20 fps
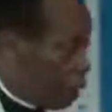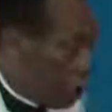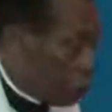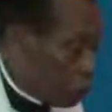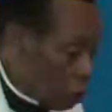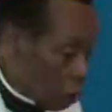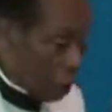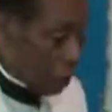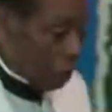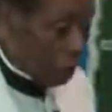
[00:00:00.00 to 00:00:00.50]

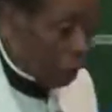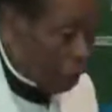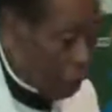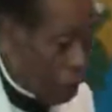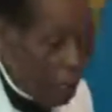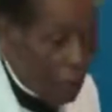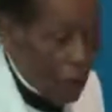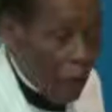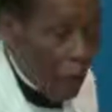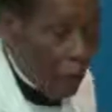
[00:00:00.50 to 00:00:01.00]
enjoy
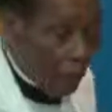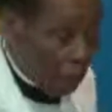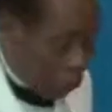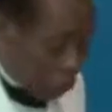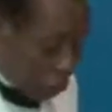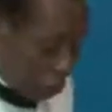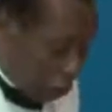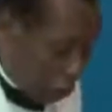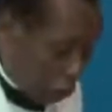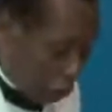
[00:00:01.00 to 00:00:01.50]

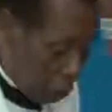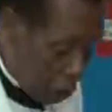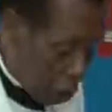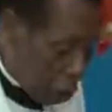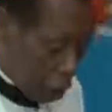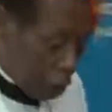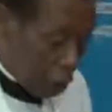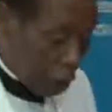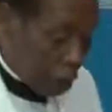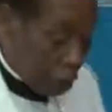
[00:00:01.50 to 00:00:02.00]

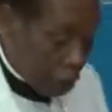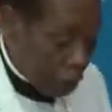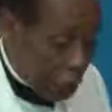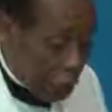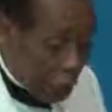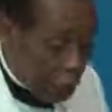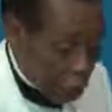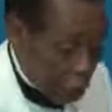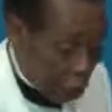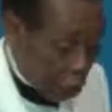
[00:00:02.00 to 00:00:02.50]
the
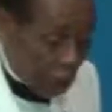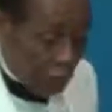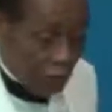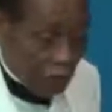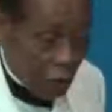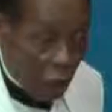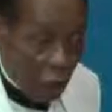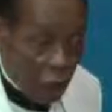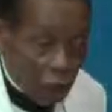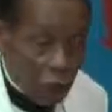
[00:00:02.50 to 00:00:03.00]
kingdom
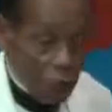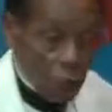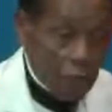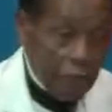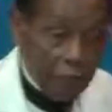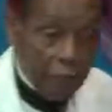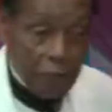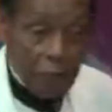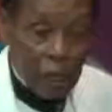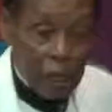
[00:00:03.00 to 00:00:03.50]
of God
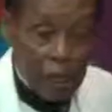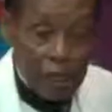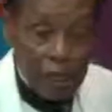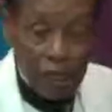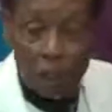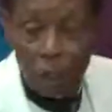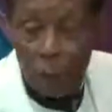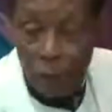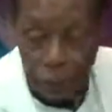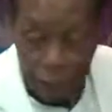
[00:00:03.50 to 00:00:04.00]
when you are
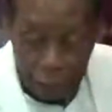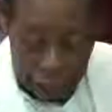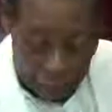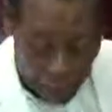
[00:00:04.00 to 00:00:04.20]
stupid.